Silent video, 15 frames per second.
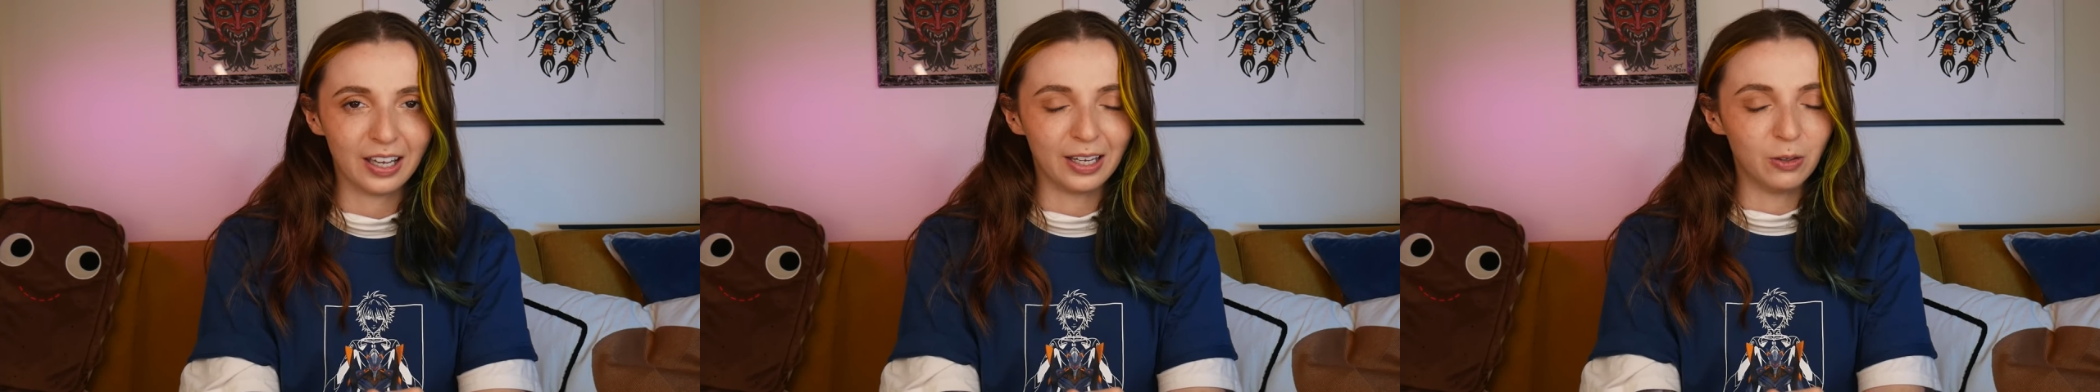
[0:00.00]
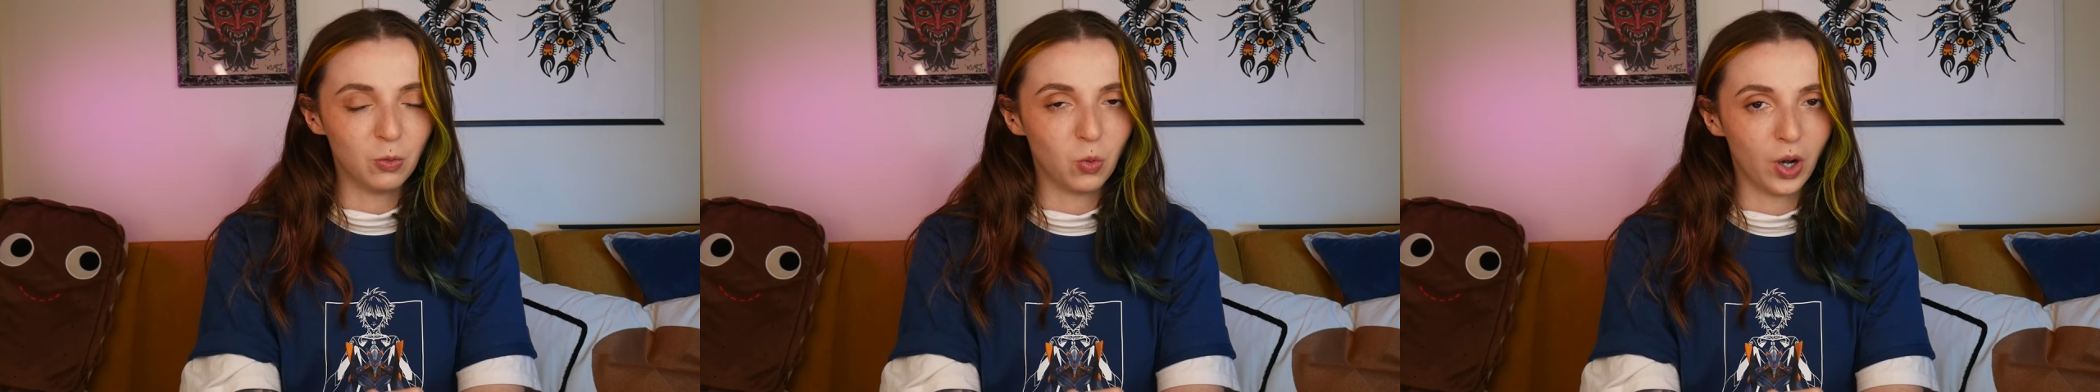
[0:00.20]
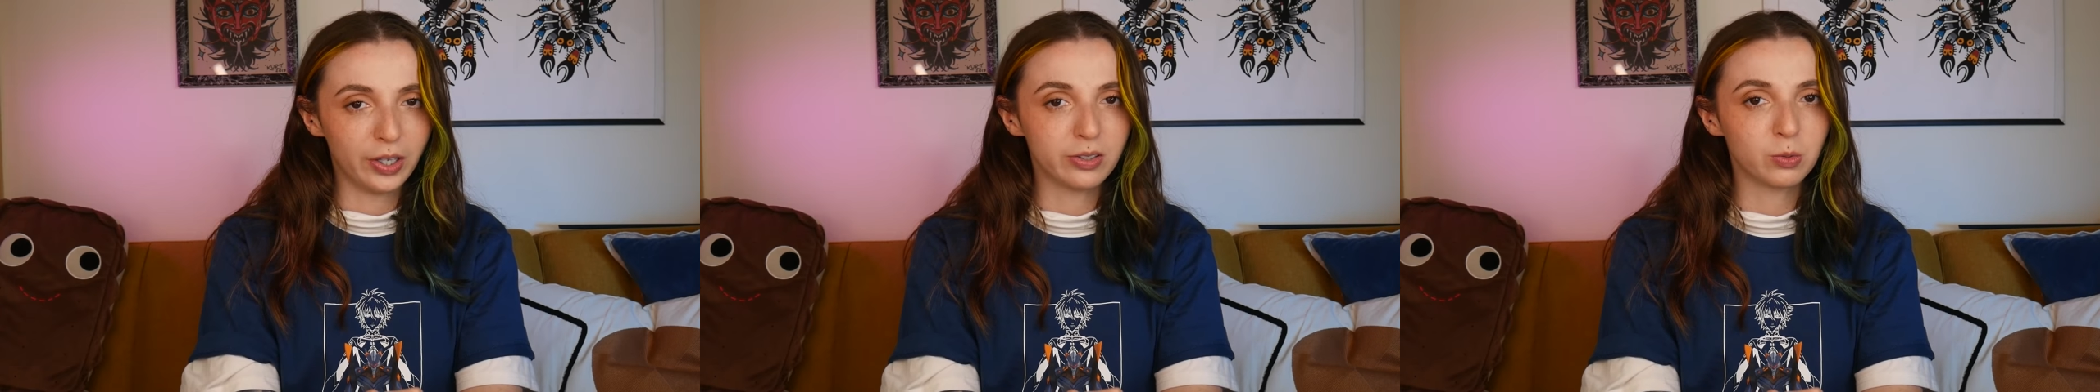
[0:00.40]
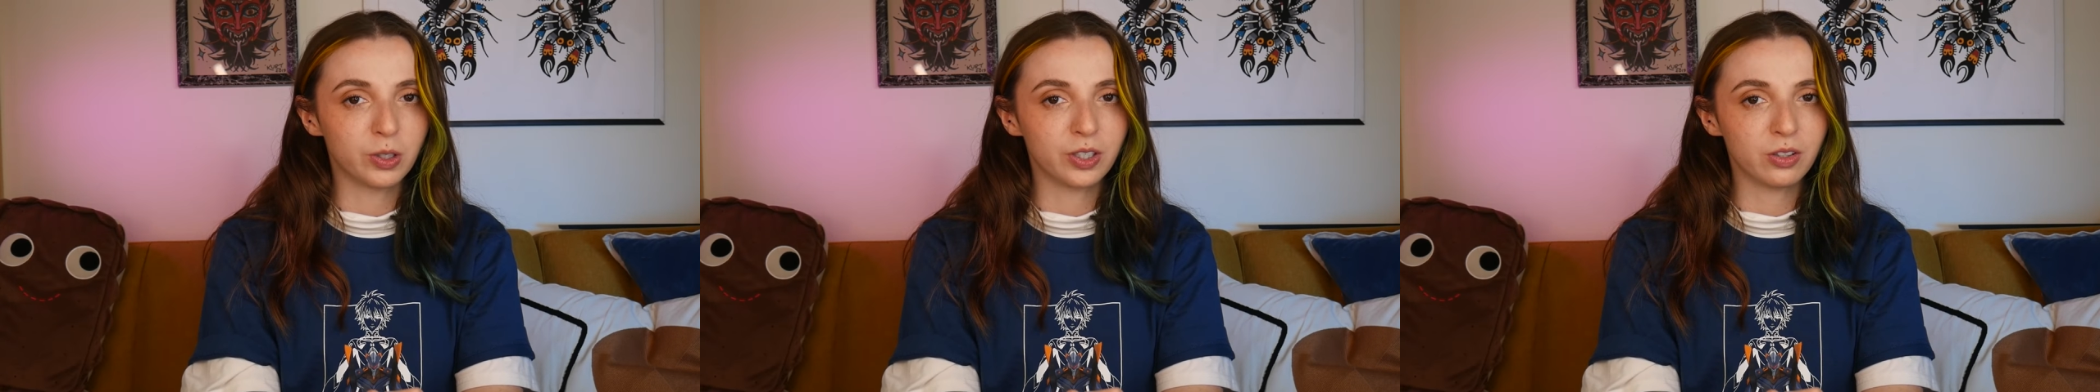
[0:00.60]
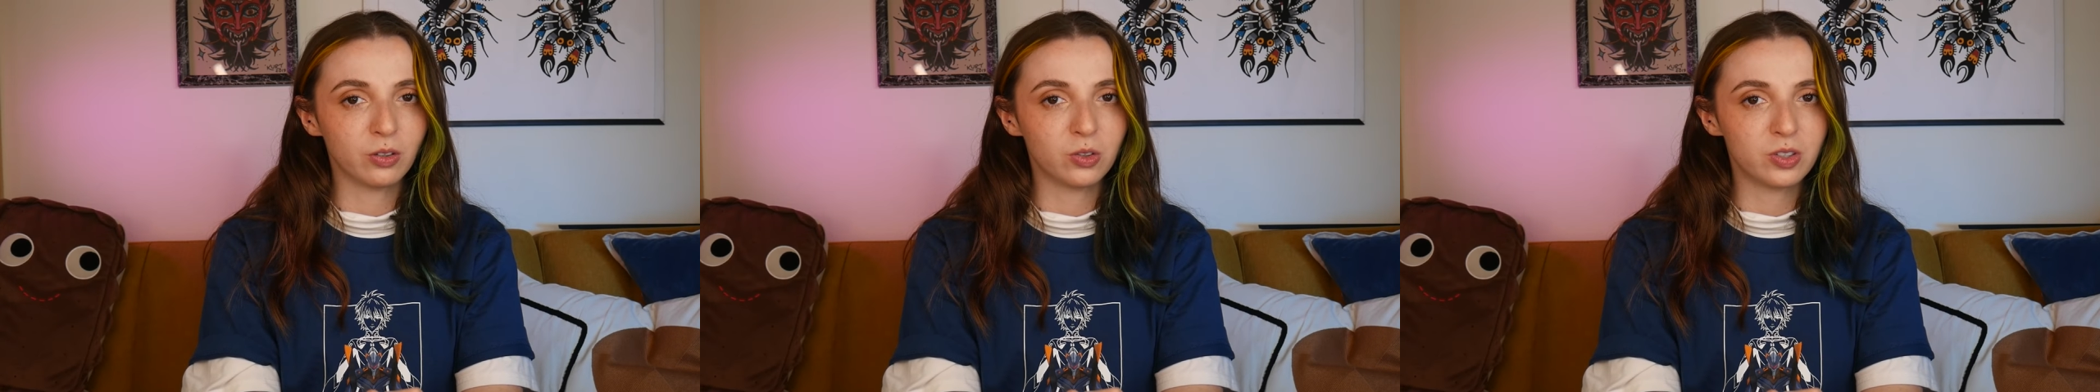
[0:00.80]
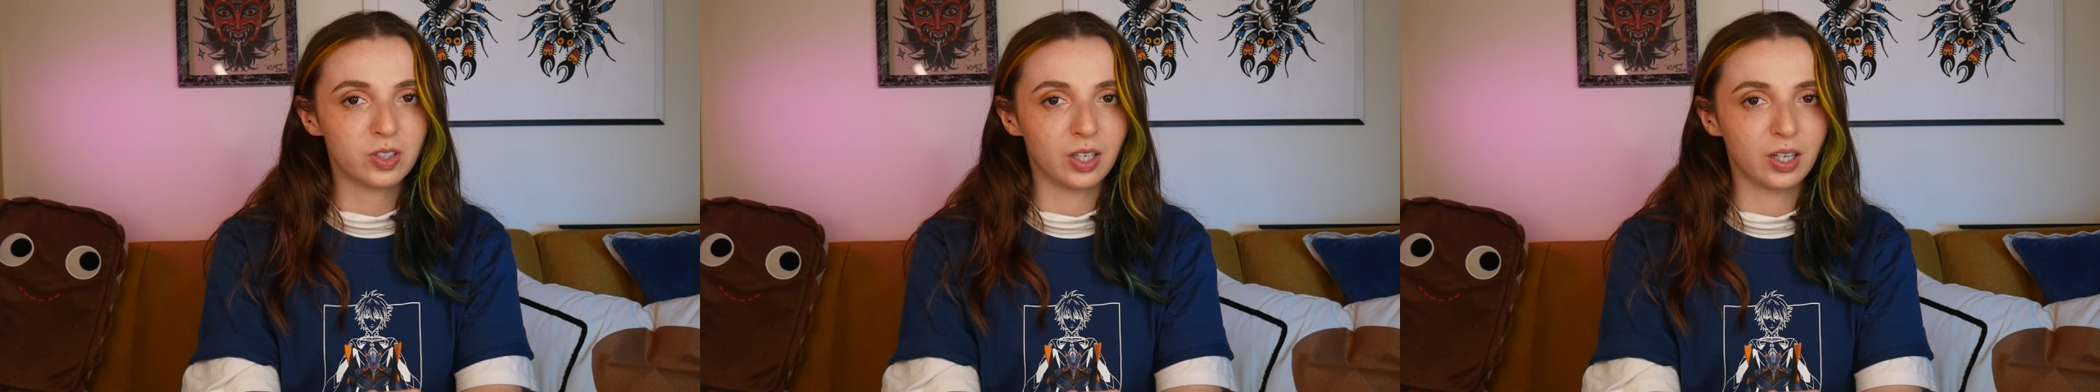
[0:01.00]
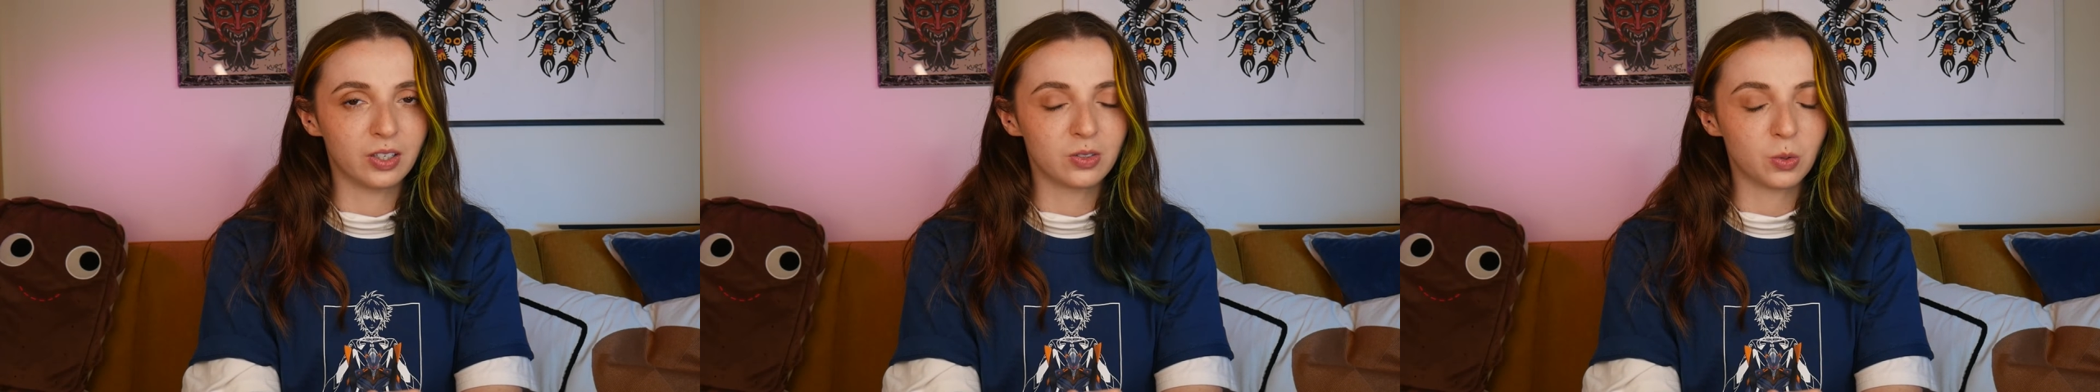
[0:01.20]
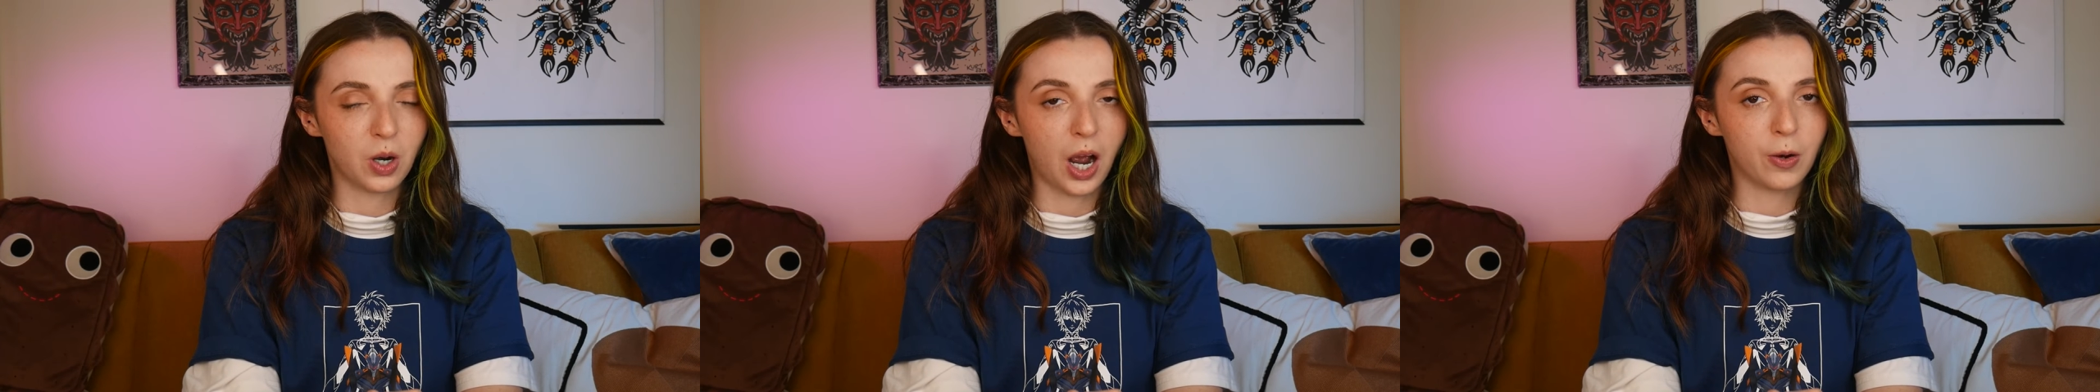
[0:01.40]
It was one of those
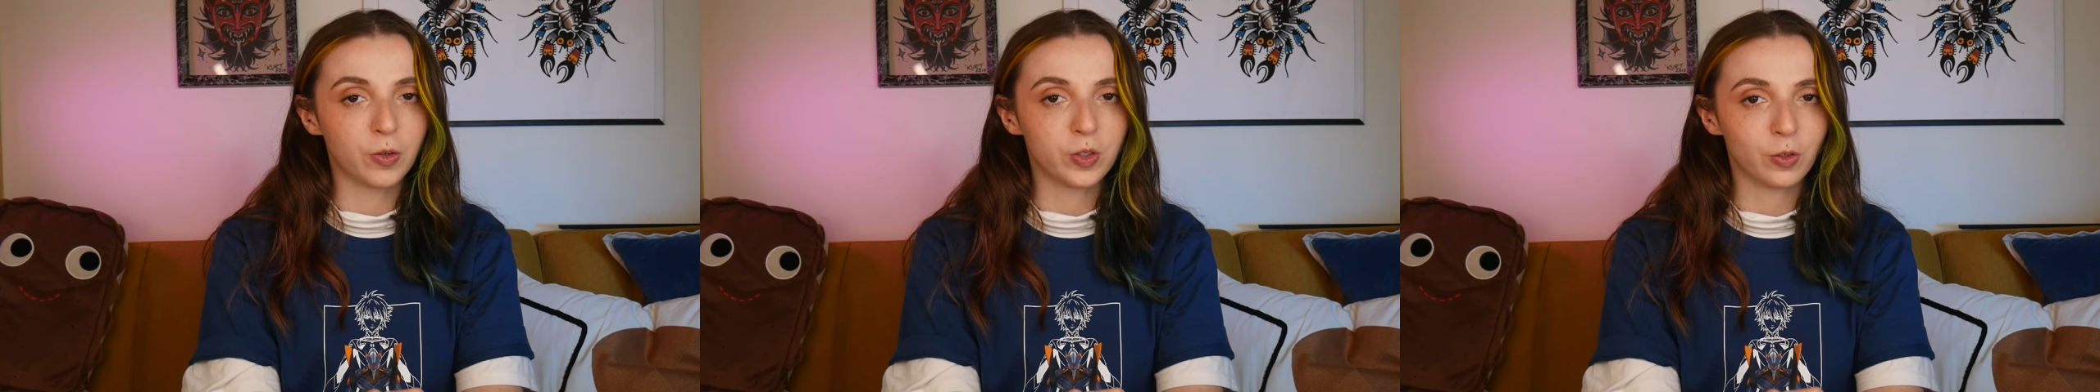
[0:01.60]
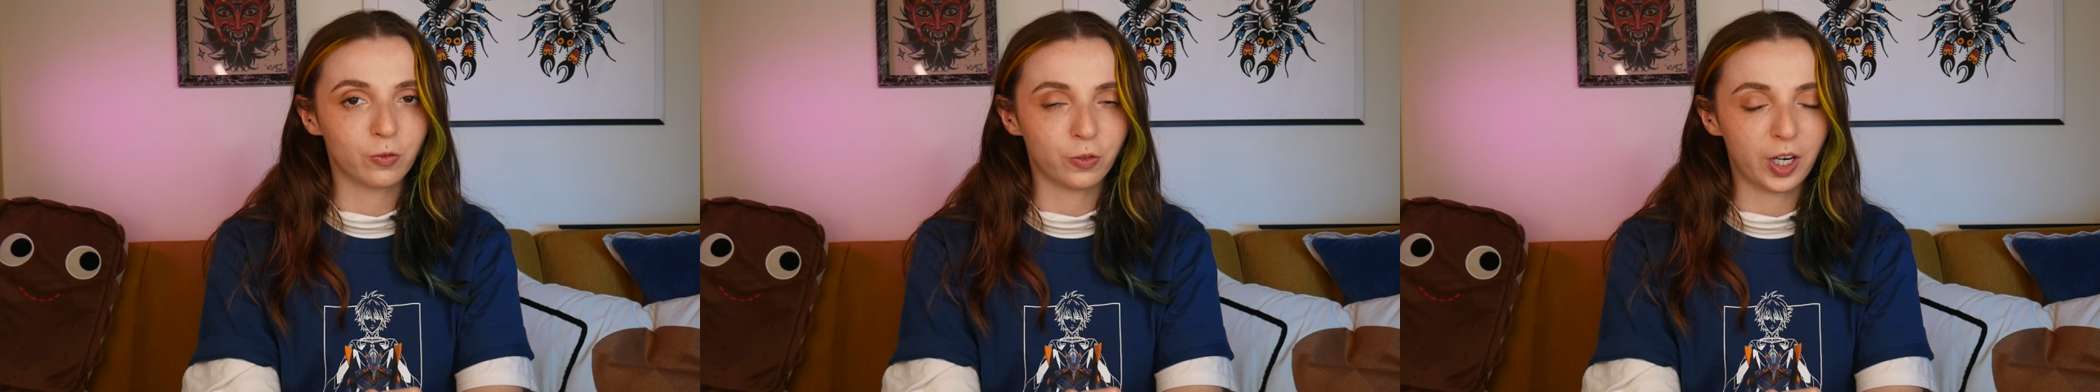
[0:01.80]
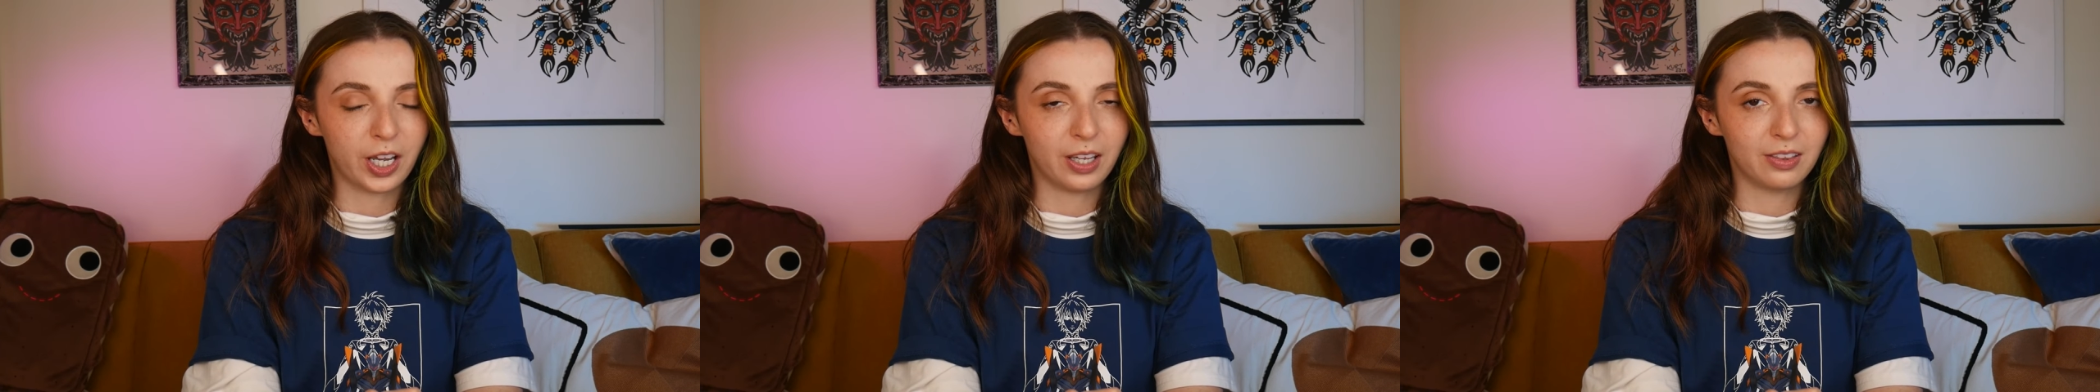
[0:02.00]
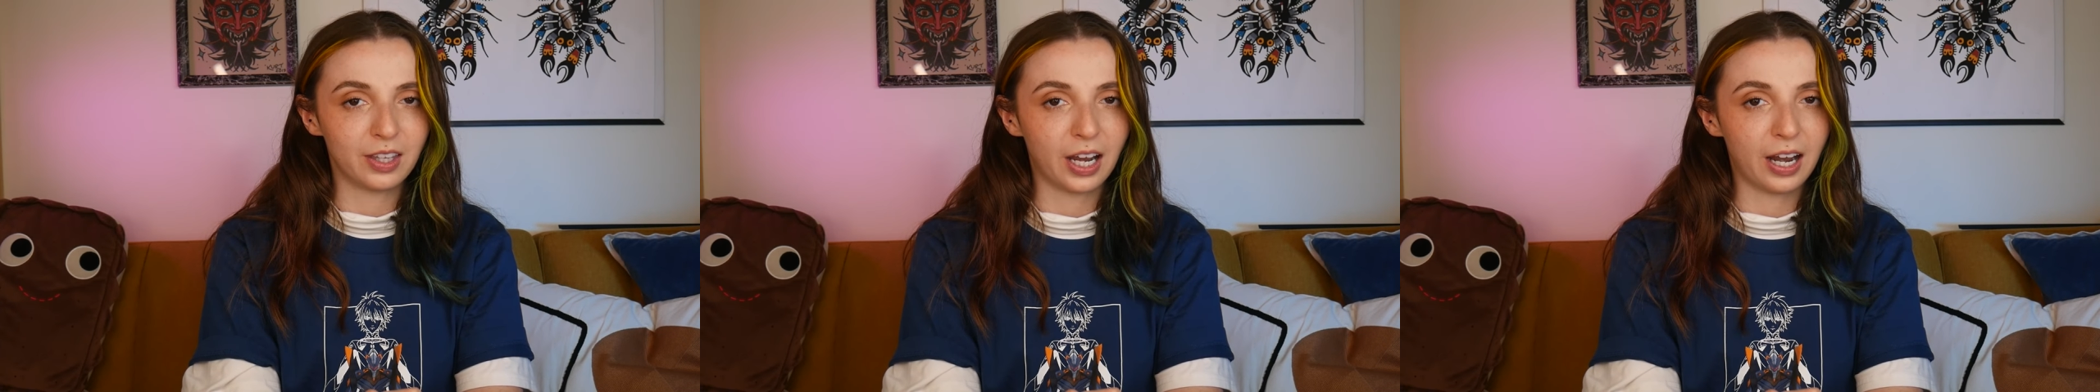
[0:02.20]
things where I was afraid